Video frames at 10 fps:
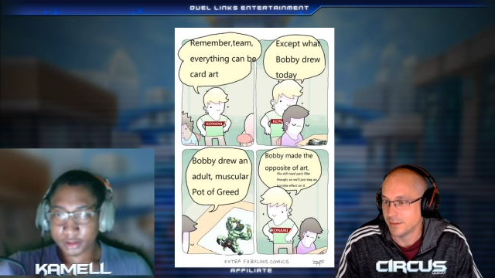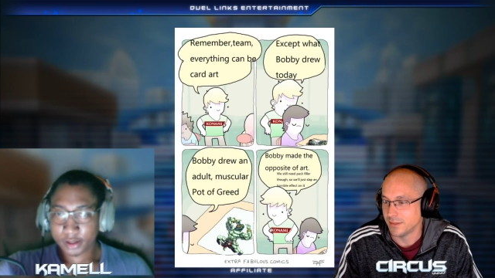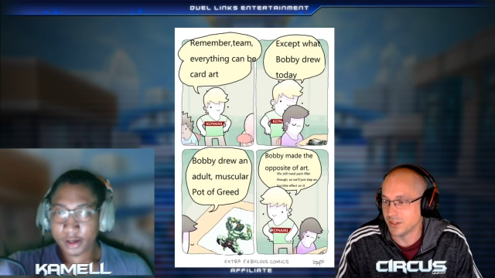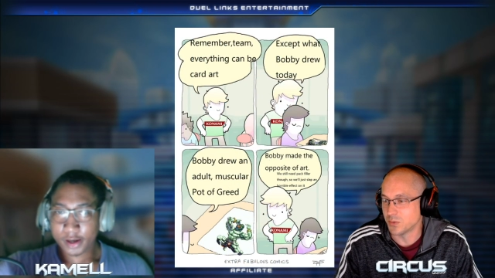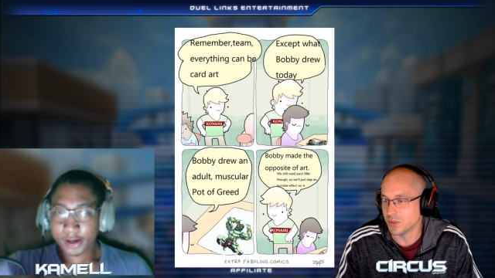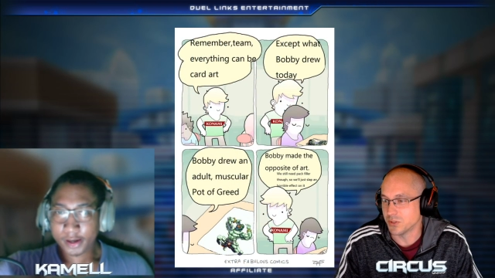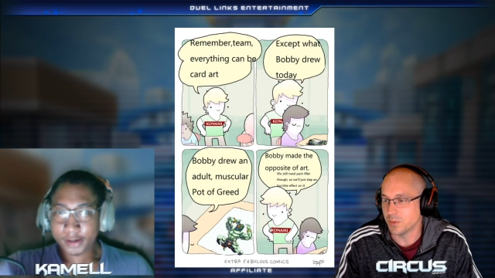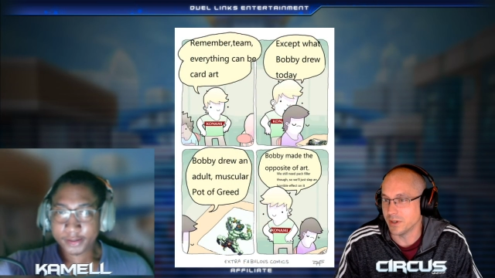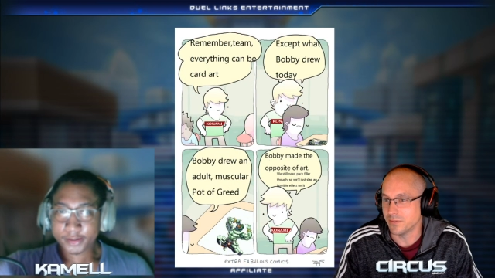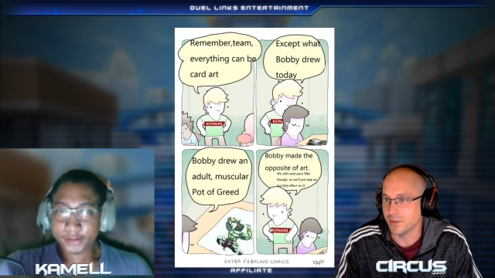Speaker 1: This one's
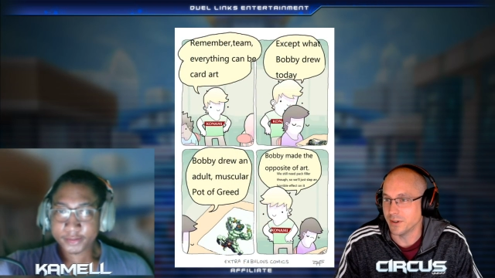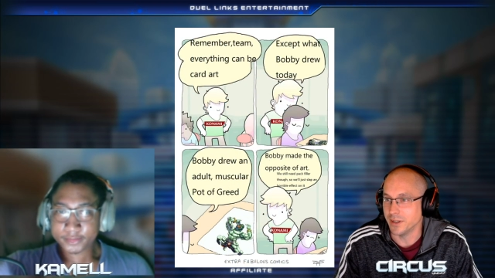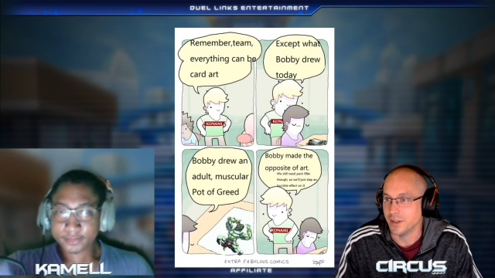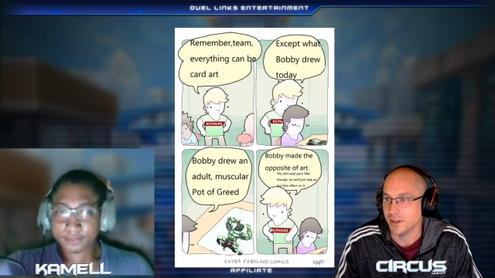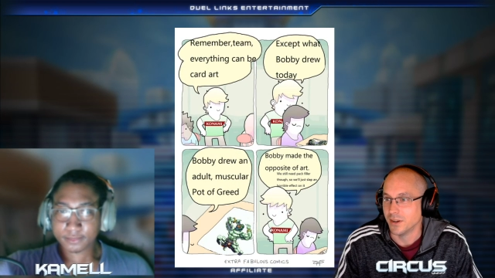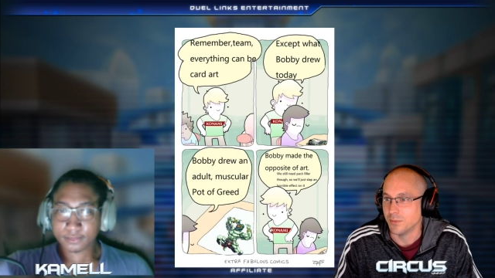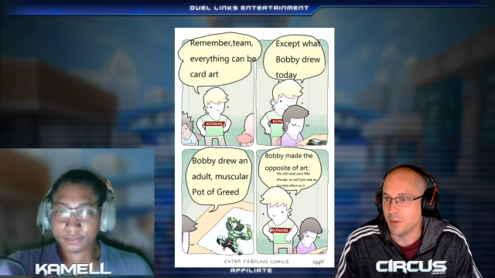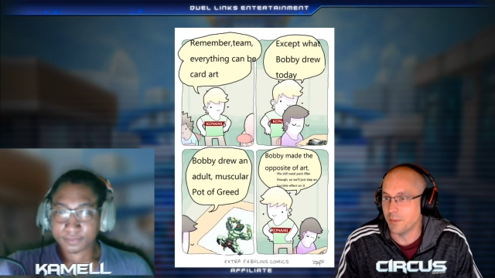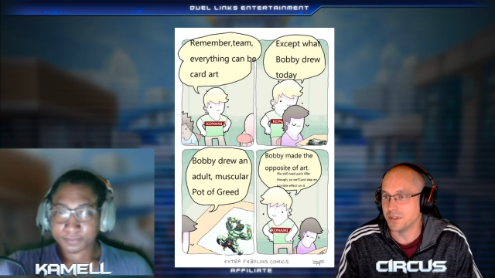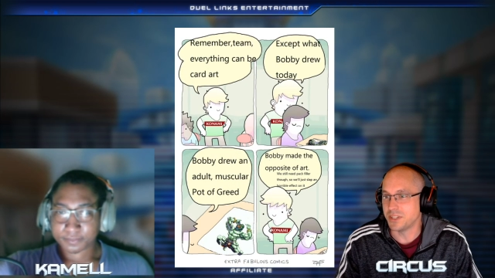pretty funny.
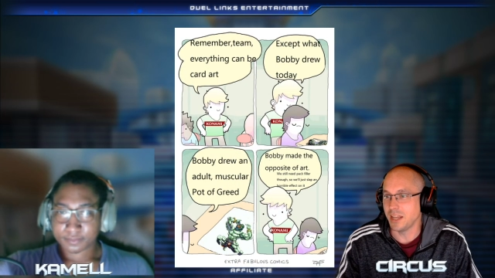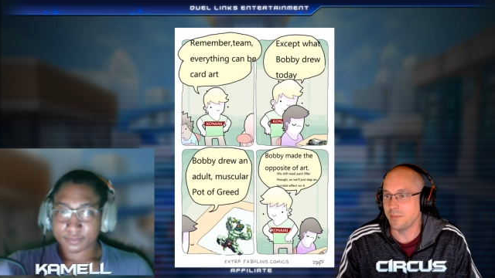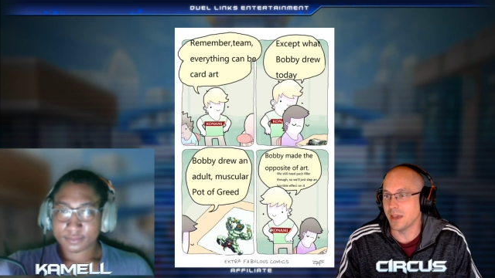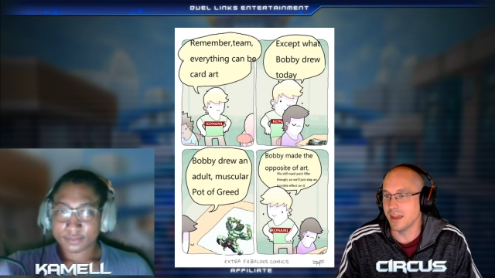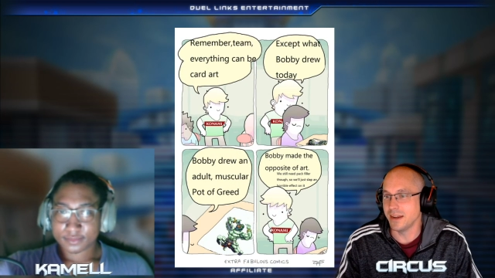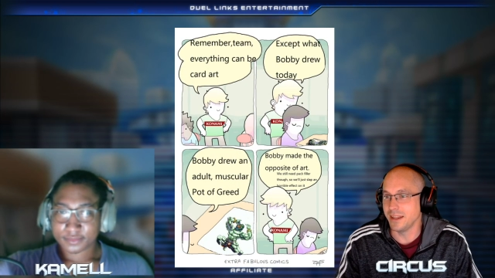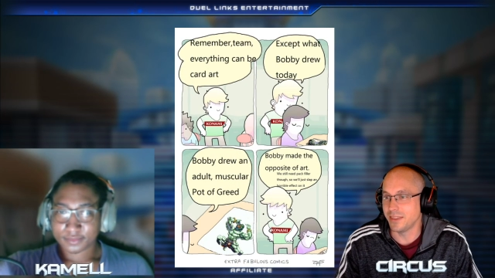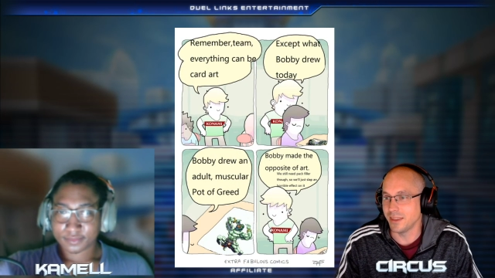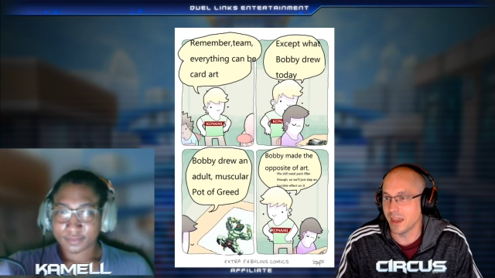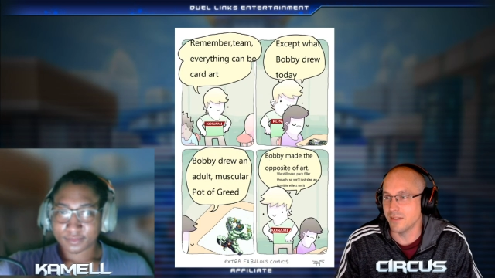Remember, team,
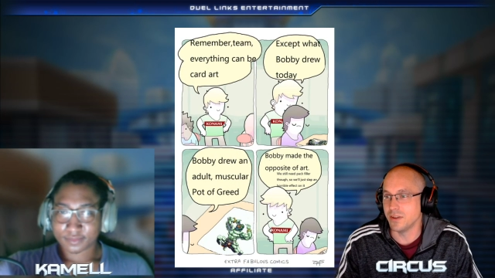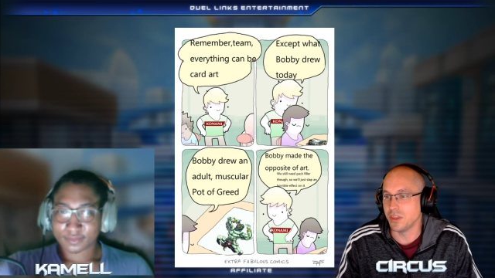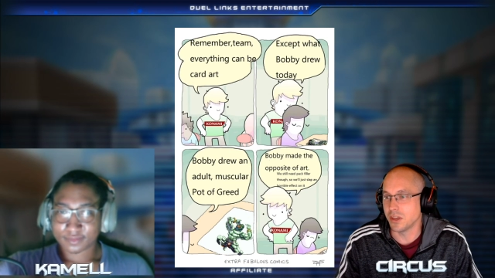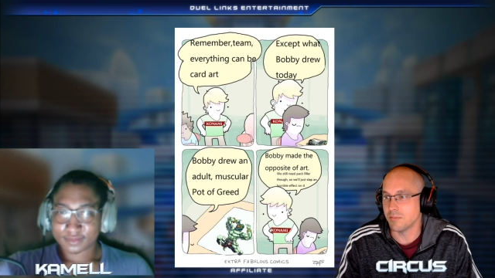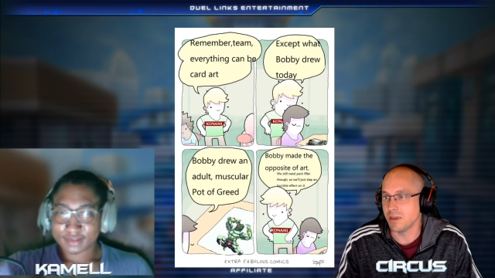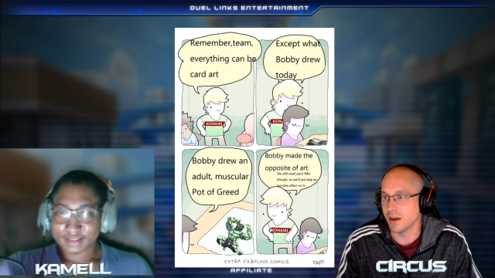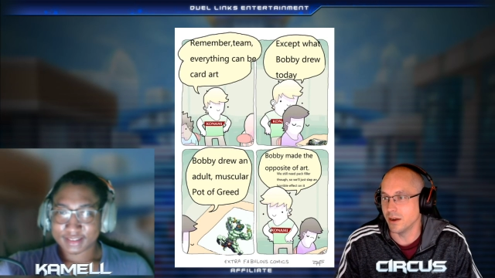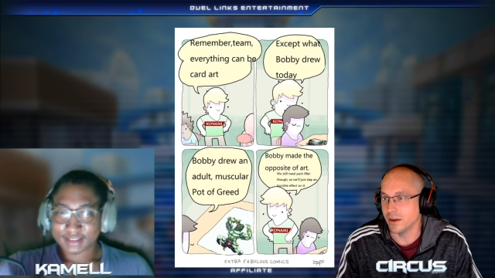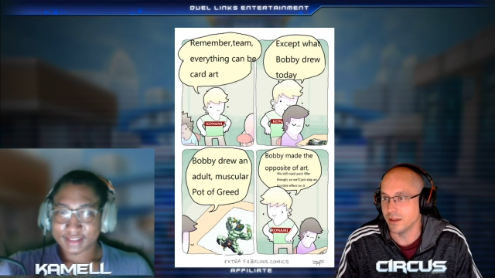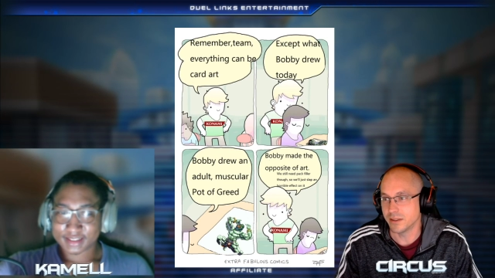anything, everything can be
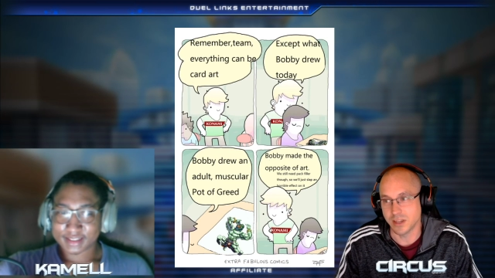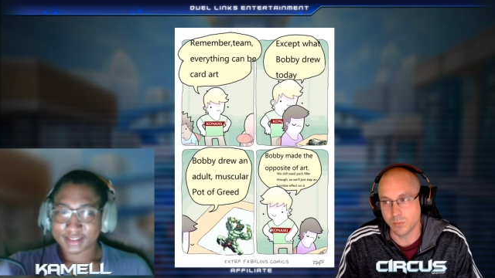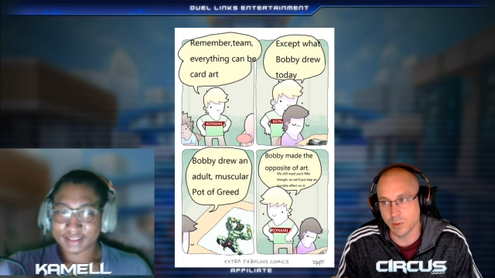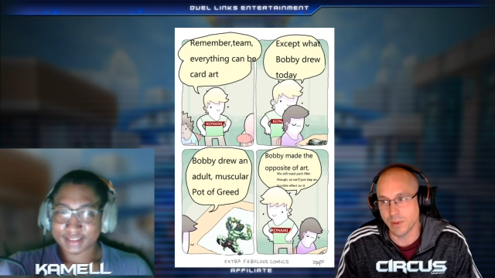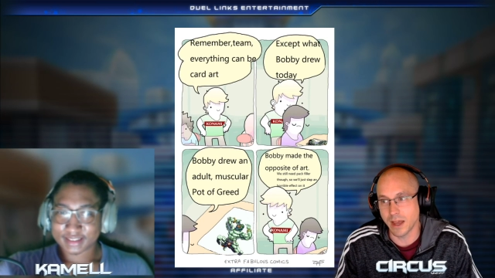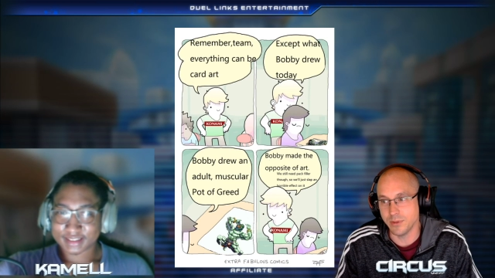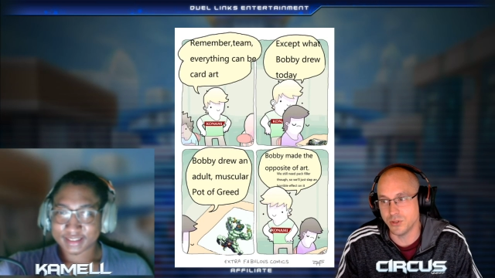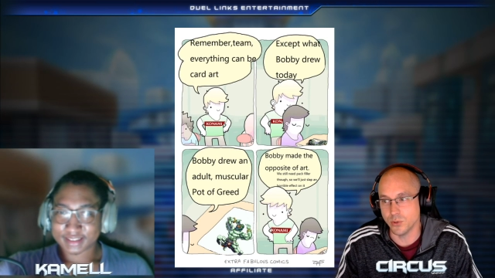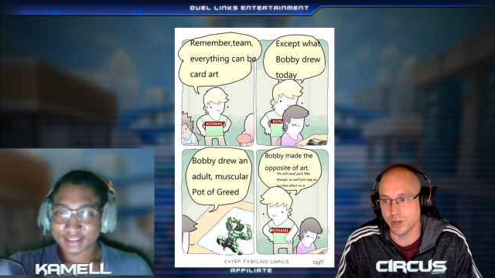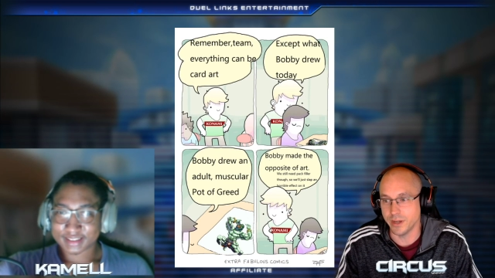art, except what Bobby
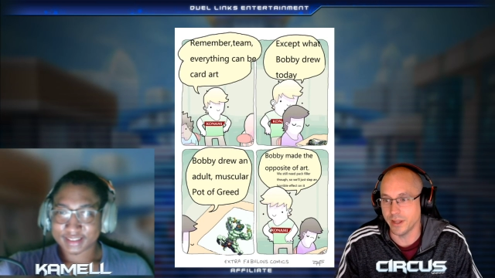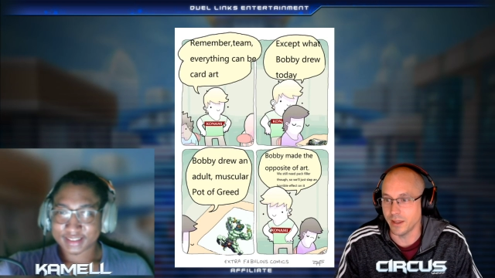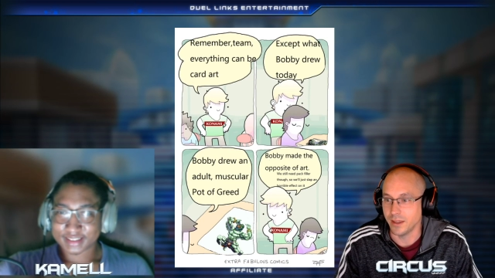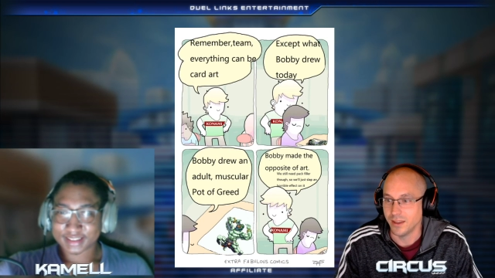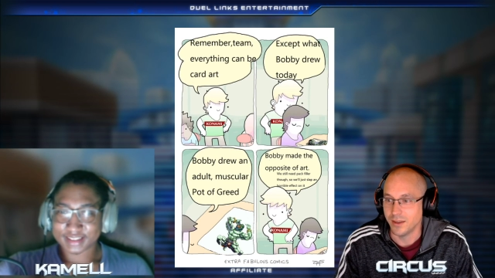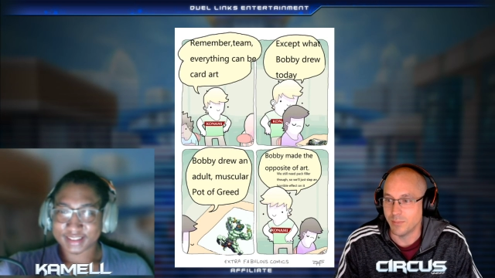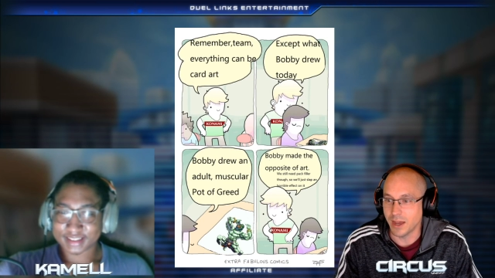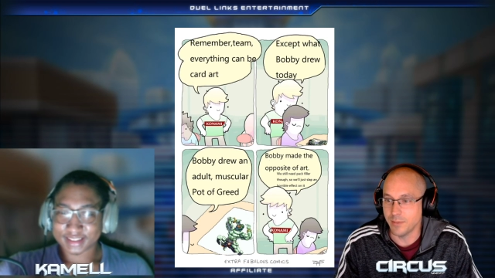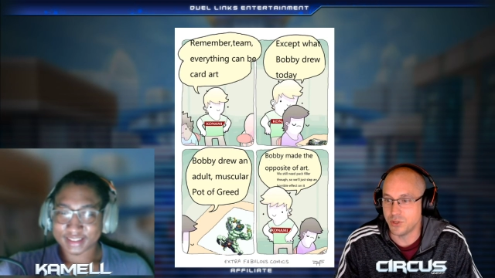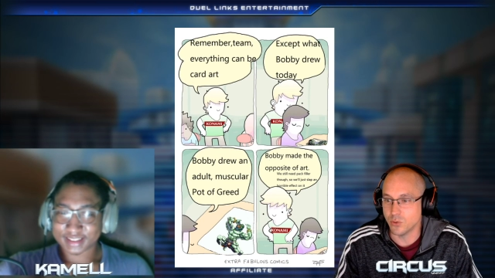drew today.
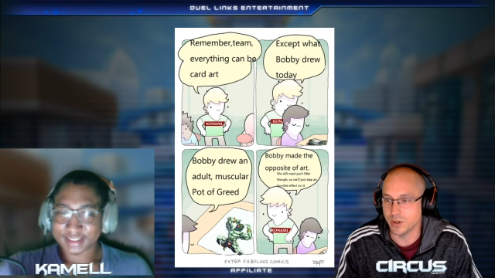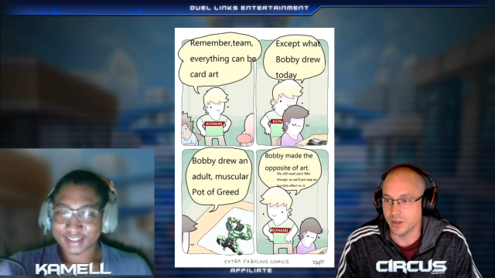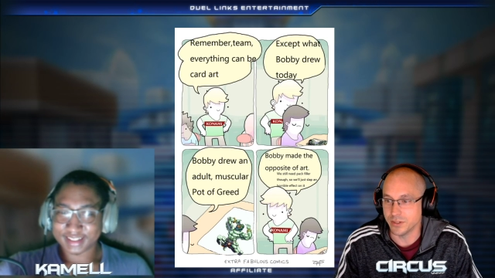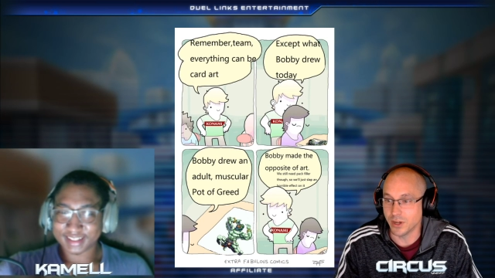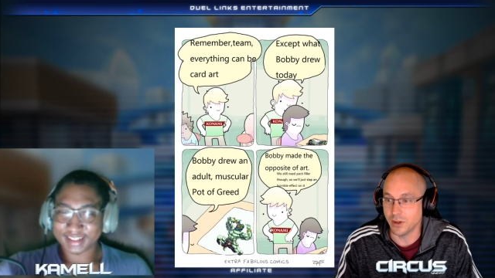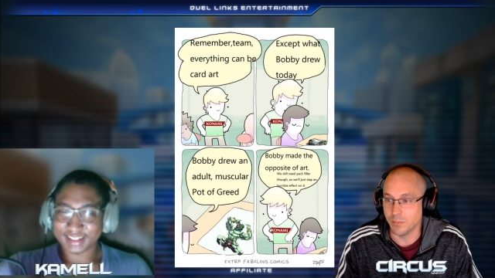Bobby drew an adult